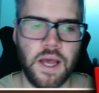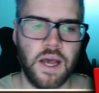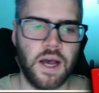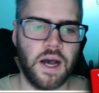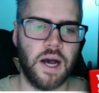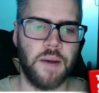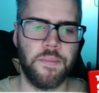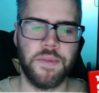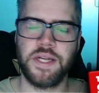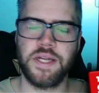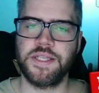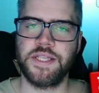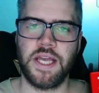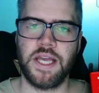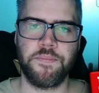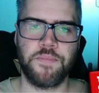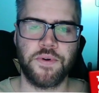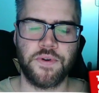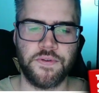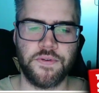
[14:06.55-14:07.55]
An
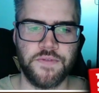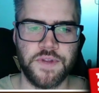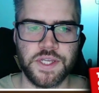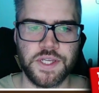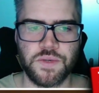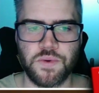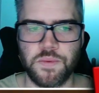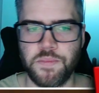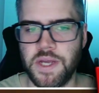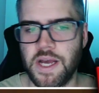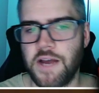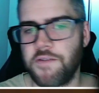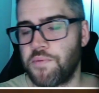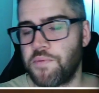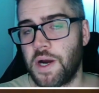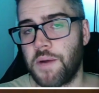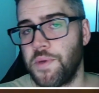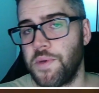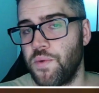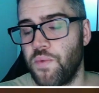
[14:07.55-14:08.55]
example of this would be I've
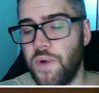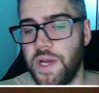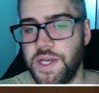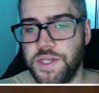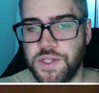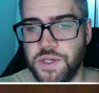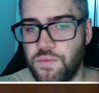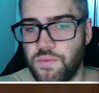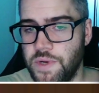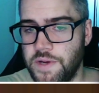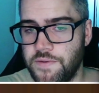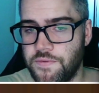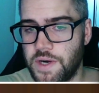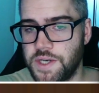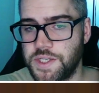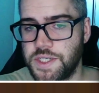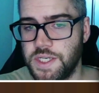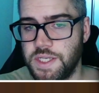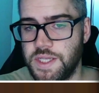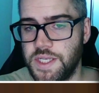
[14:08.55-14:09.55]
probably wasted
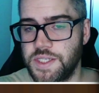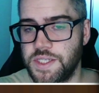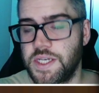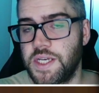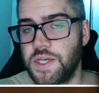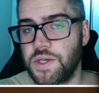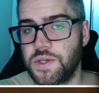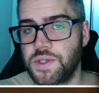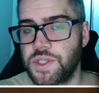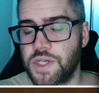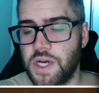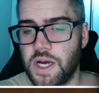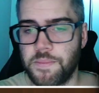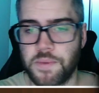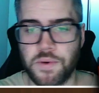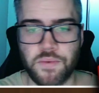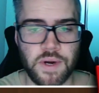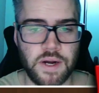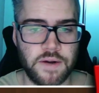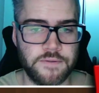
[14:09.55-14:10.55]
refreshing this guild
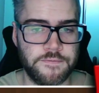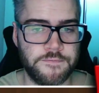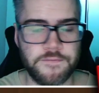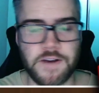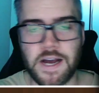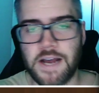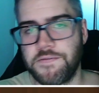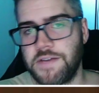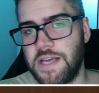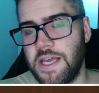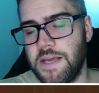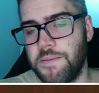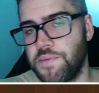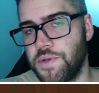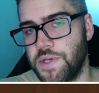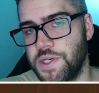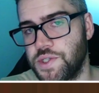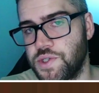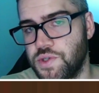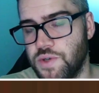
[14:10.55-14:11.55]
shop around 5k
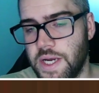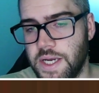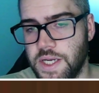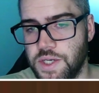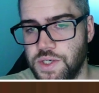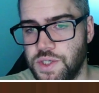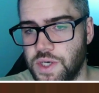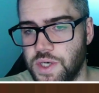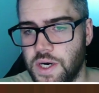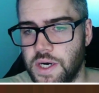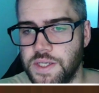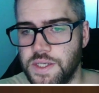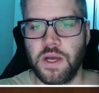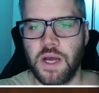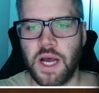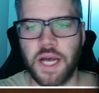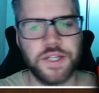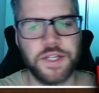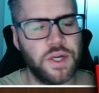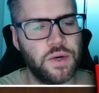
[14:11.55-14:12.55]
plus dragon shards.
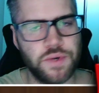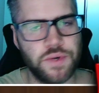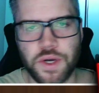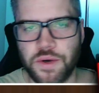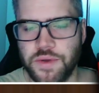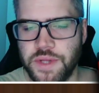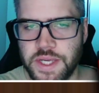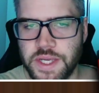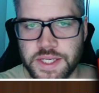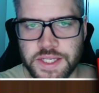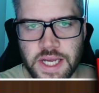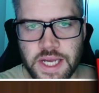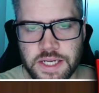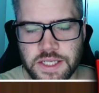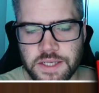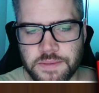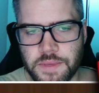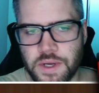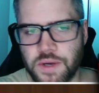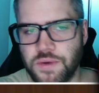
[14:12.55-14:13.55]
I don't know the
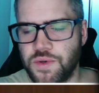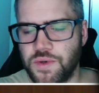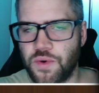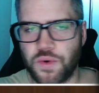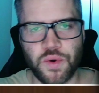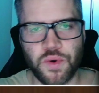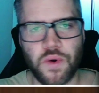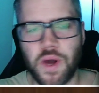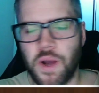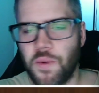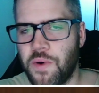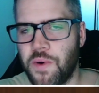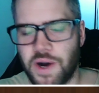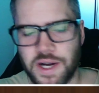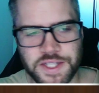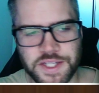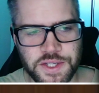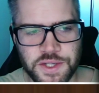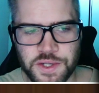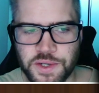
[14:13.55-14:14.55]
exact amount, nor do I
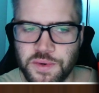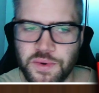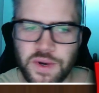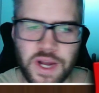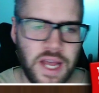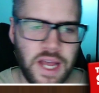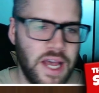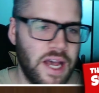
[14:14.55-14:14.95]
want to.